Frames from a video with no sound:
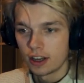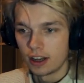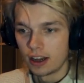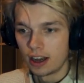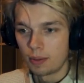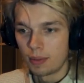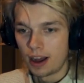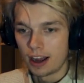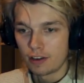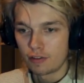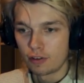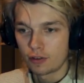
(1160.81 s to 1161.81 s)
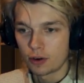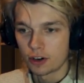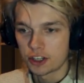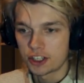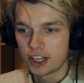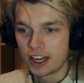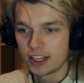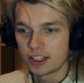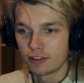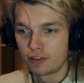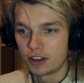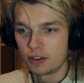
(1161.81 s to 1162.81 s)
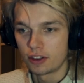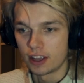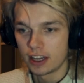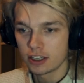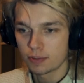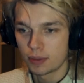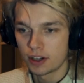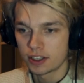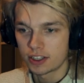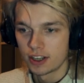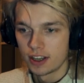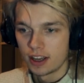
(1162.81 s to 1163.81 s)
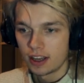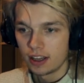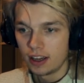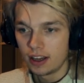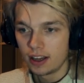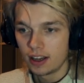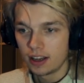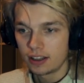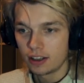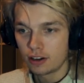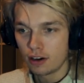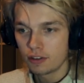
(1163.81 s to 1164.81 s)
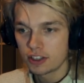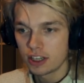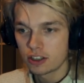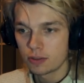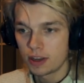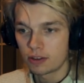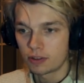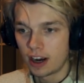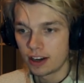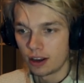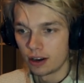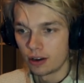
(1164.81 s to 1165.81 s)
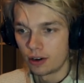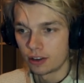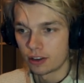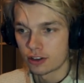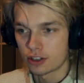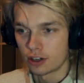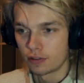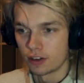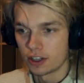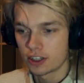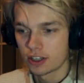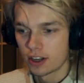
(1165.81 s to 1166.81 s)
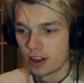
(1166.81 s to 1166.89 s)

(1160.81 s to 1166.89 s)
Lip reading: I have of course changed a few things, but the curve seems to be right along the surface.